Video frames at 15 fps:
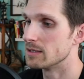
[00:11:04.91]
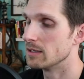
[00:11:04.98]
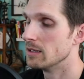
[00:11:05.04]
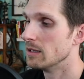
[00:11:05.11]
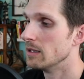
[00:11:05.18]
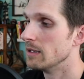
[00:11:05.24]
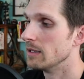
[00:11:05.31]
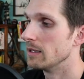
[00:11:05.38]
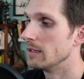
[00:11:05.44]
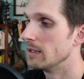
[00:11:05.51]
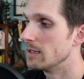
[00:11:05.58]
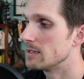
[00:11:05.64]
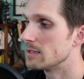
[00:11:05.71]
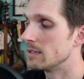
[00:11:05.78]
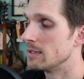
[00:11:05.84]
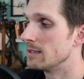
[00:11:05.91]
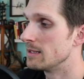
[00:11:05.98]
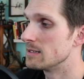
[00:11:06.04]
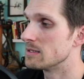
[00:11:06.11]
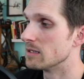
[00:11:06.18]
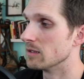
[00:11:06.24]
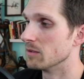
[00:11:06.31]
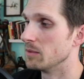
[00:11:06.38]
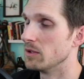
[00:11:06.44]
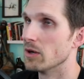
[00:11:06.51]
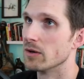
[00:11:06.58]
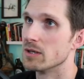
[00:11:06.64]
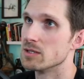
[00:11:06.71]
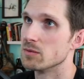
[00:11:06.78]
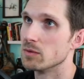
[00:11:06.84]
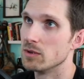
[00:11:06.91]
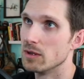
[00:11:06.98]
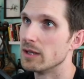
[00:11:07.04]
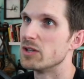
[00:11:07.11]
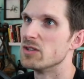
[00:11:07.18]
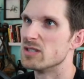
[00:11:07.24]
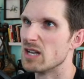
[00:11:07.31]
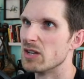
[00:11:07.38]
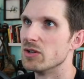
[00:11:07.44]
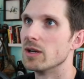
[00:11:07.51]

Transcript: It it is and it isn't. You know, because like you said,